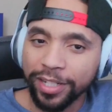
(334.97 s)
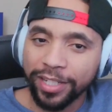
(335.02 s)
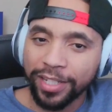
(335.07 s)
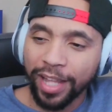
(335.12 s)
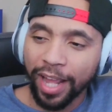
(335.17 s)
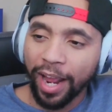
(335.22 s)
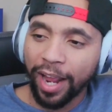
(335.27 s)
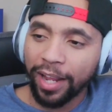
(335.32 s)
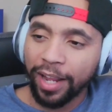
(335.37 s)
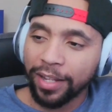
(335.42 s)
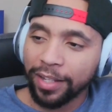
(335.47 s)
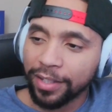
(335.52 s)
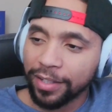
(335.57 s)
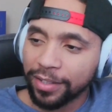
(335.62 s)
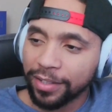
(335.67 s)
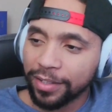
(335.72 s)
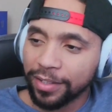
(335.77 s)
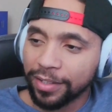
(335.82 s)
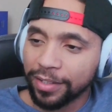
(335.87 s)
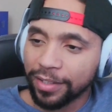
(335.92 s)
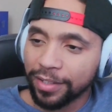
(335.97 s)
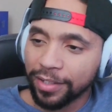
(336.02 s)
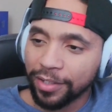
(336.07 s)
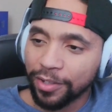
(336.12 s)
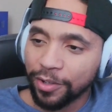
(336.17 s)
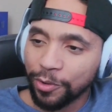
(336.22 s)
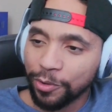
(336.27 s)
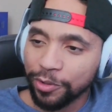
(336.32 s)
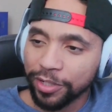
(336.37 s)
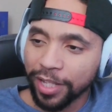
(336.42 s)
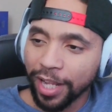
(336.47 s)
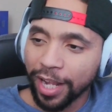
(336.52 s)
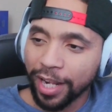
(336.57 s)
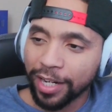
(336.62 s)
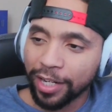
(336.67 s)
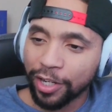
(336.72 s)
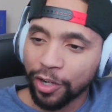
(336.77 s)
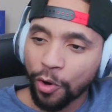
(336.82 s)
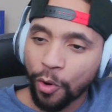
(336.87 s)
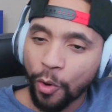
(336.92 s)
That? Who is that
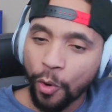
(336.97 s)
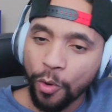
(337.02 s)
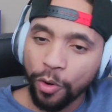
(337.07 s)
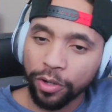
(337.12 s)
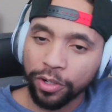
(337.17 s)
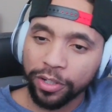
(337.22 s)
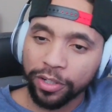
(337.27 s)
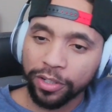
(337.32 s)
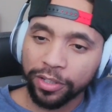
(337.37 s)
in the corner?